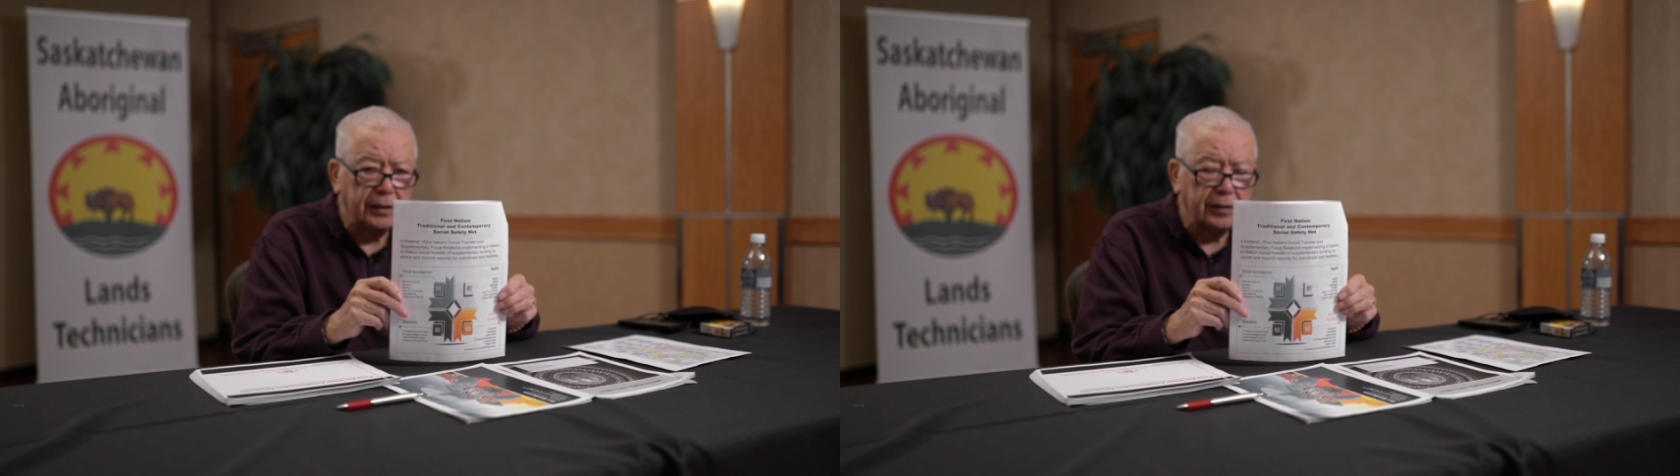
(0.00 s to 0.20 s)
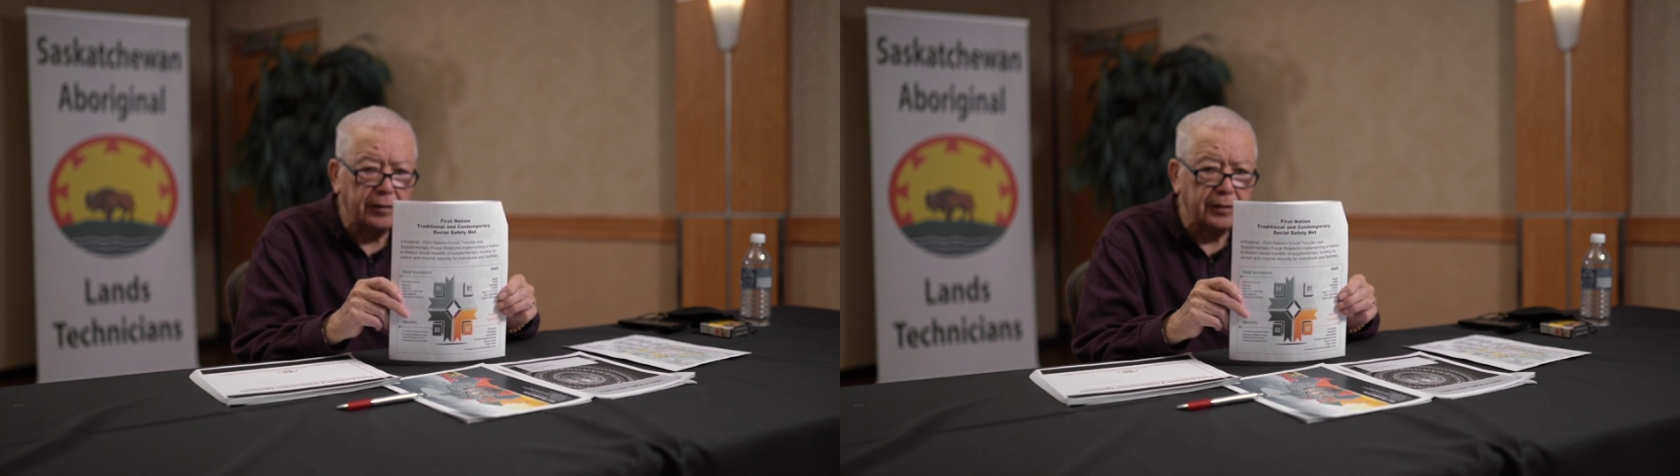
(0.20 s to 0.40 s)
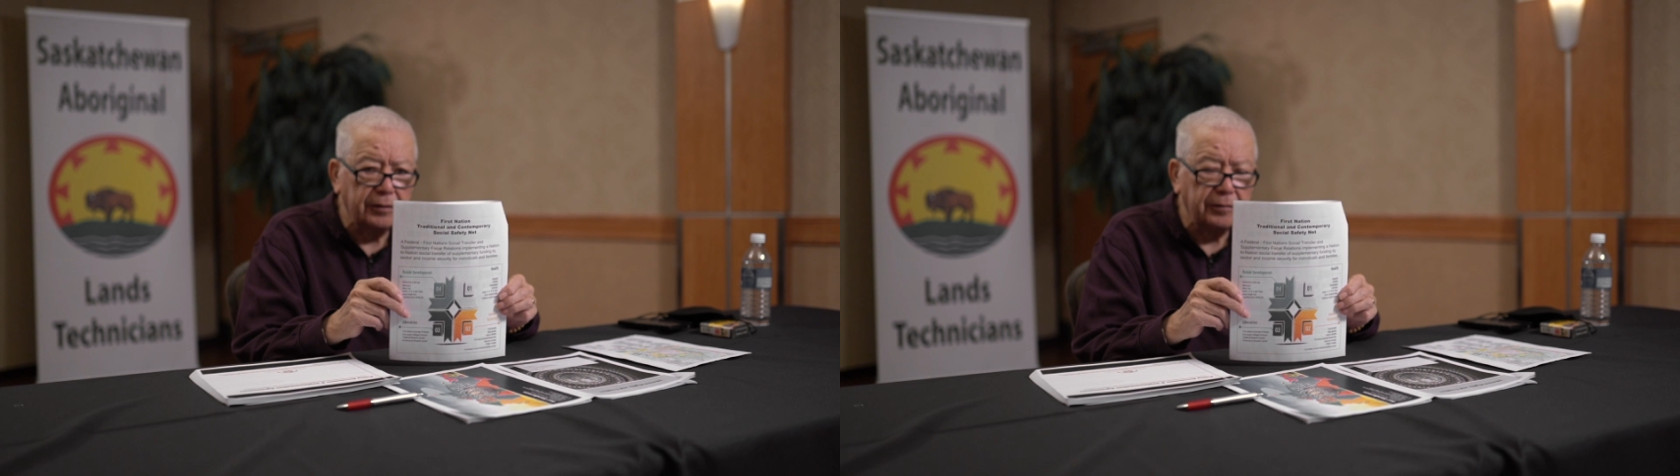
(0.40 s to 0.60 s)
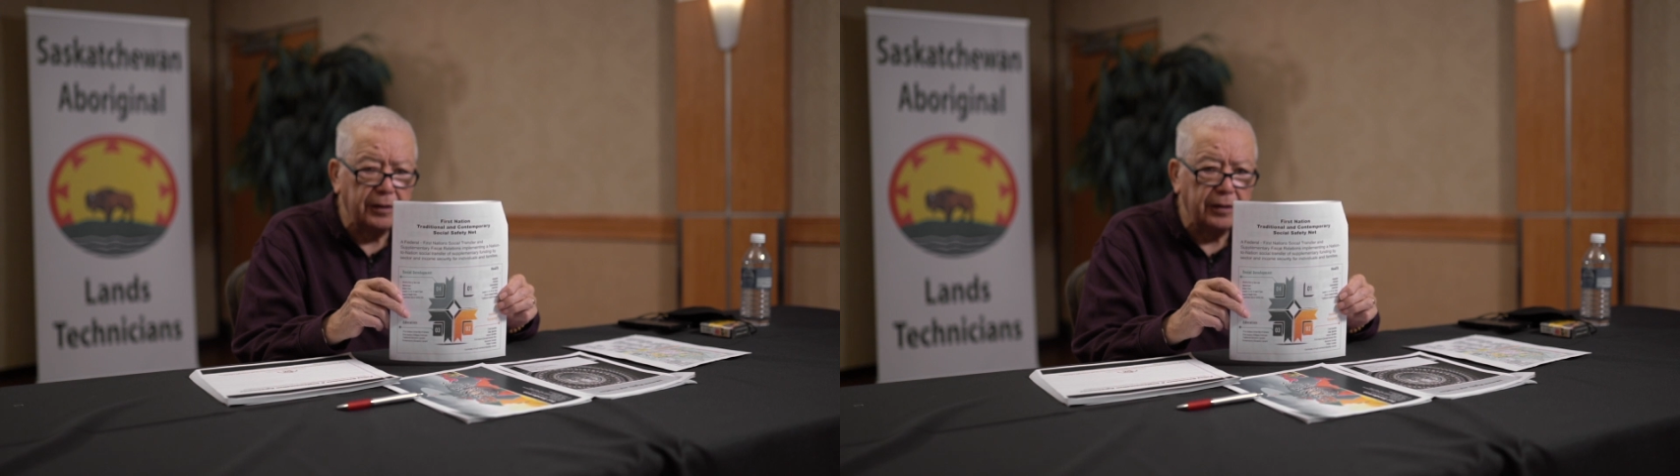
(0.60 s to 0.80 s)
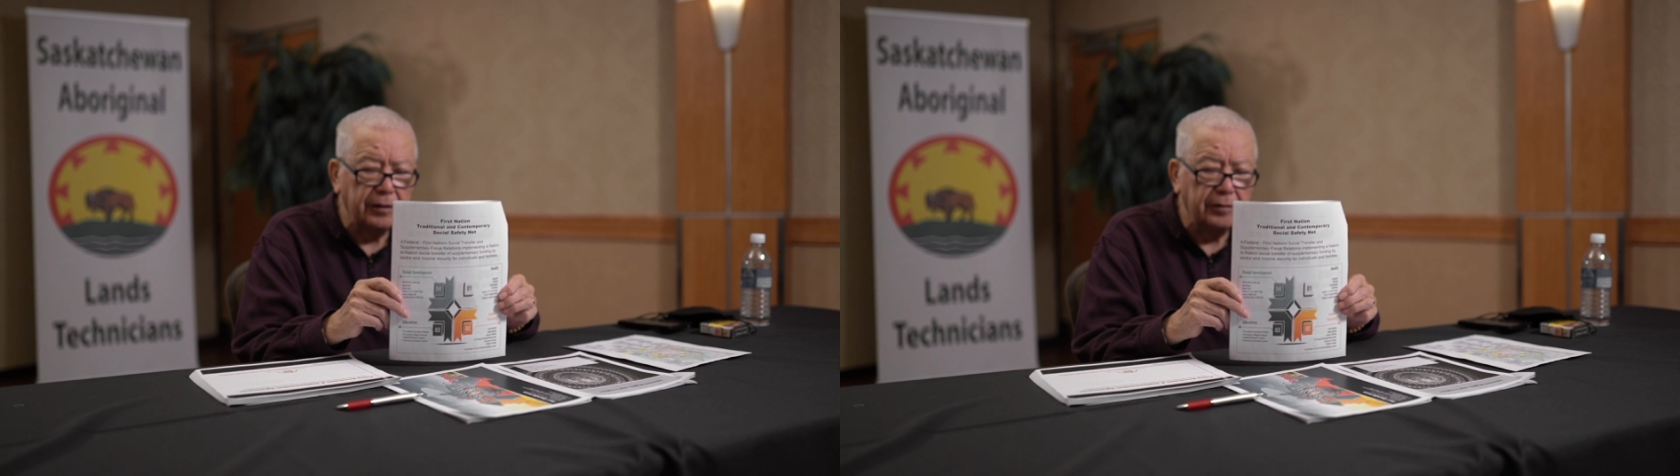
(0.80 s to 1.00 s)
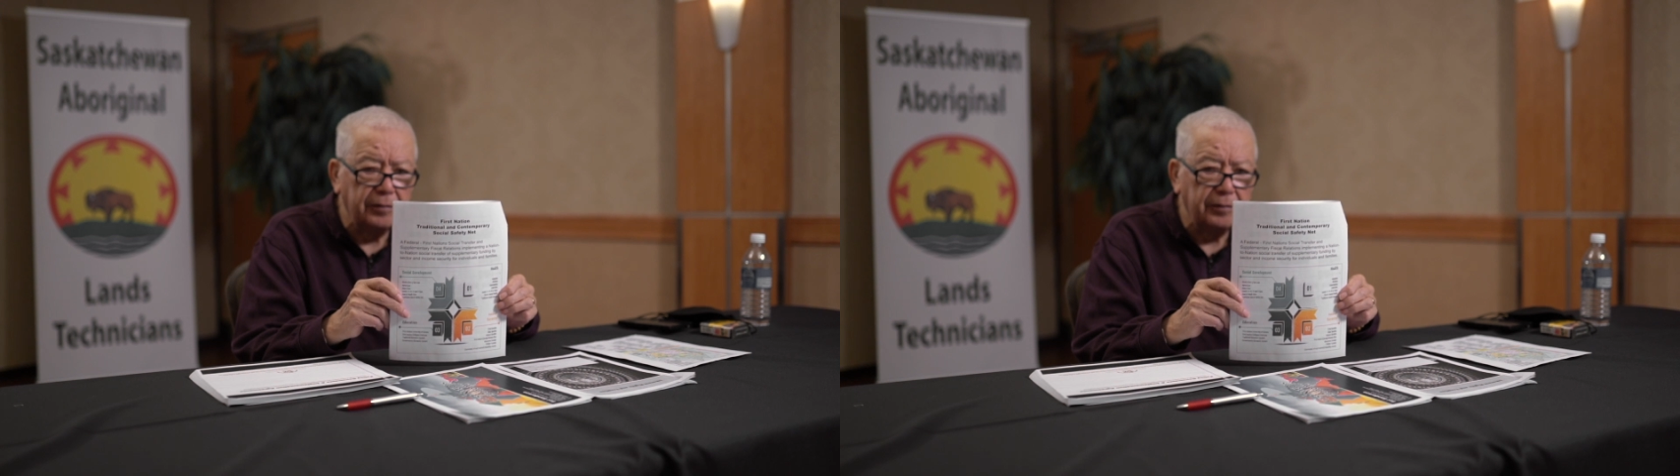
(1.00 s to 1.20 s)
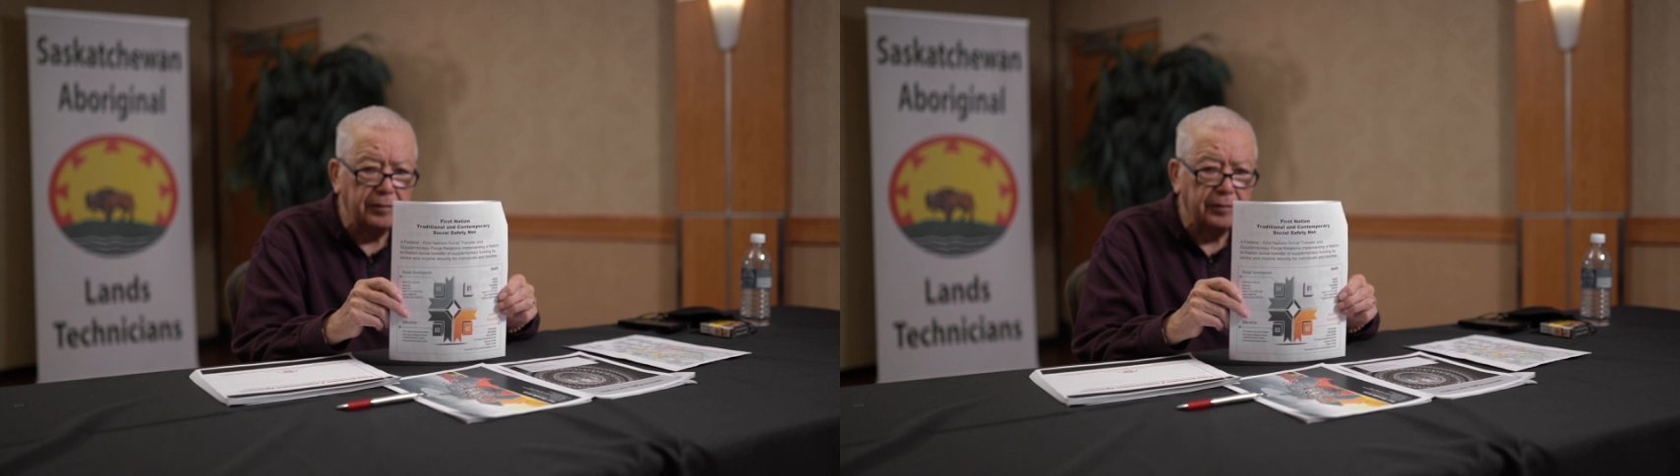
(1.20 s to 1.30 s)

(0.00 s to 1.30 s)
So it's a federal